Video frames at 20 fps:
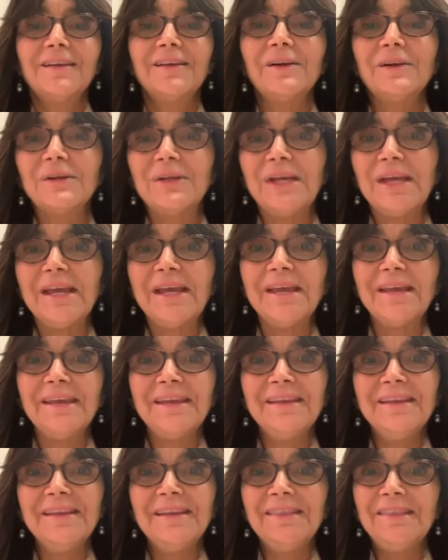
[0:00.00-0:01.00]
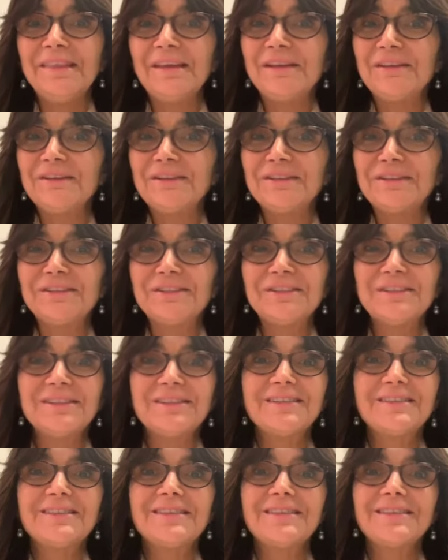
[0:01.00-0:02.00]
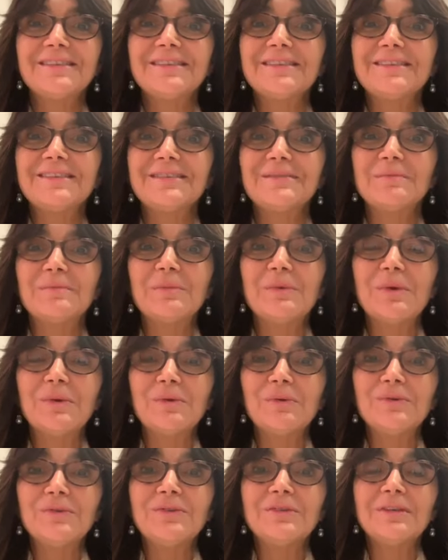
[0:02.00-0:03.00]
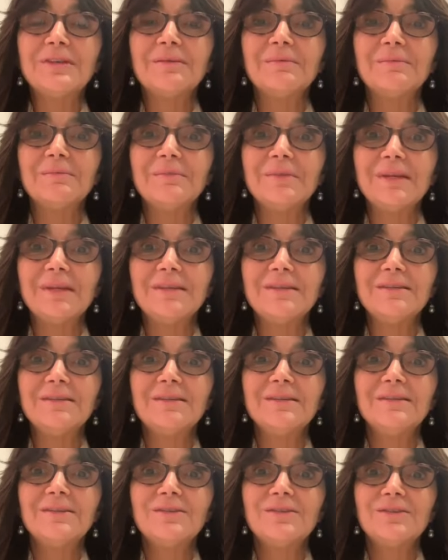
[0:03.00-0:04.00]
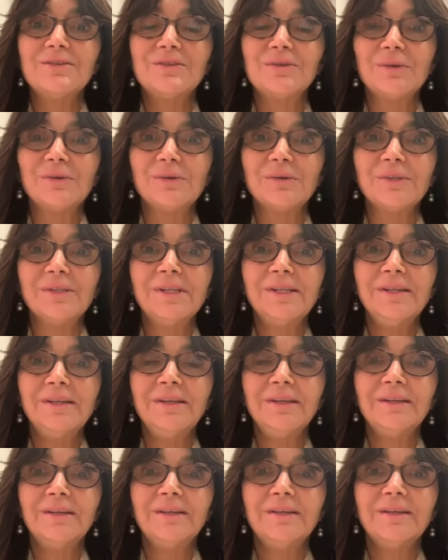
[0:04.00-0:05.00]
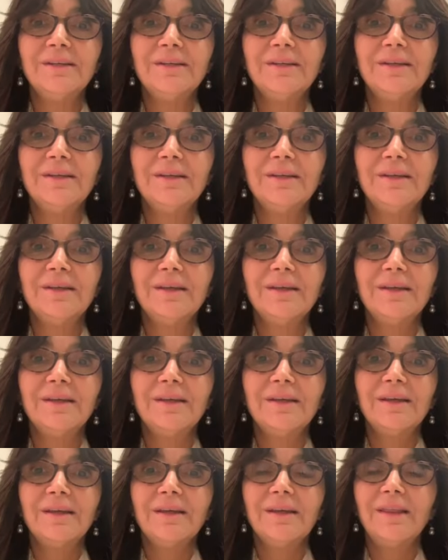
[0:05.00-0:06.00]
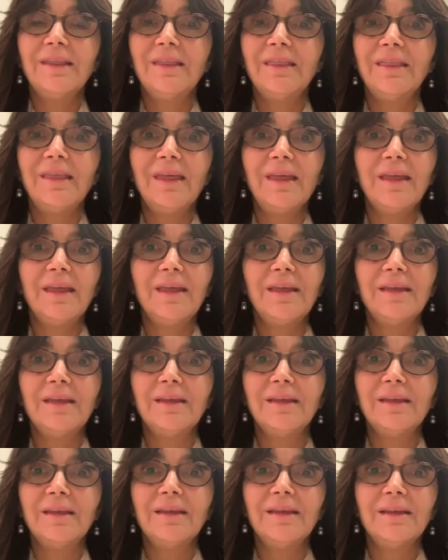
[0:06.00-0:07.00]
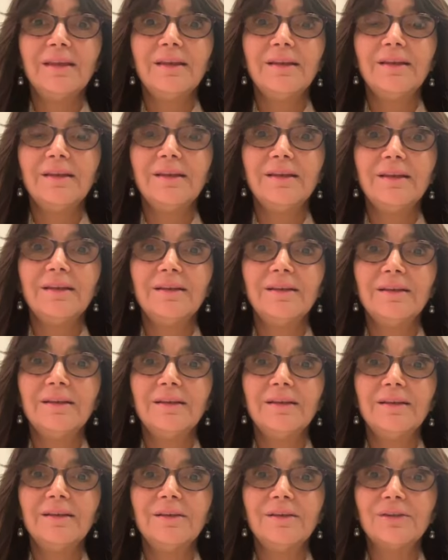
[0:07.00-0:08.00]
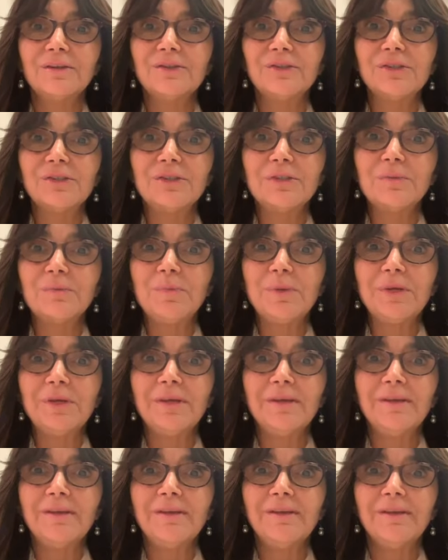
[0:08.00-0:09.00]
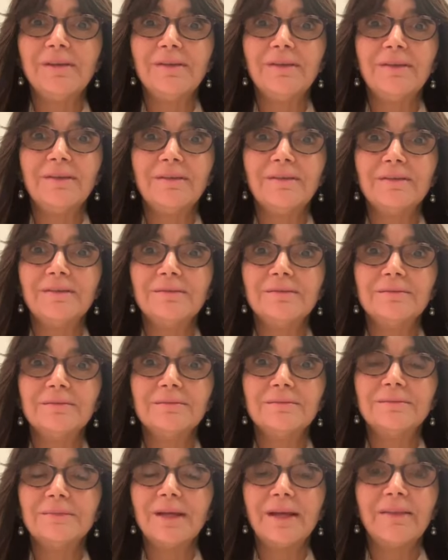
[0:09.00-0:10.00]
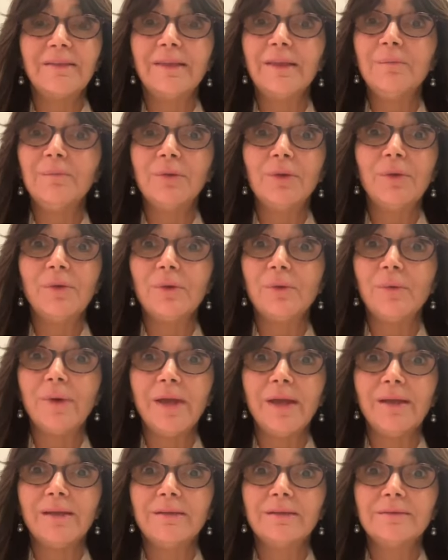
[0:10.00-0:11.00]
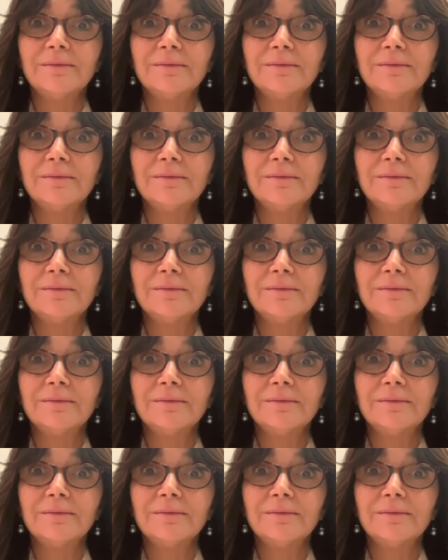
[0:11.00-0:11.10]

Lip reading: Okay, there's just this most amazing story that you'll just be, I think, blown away.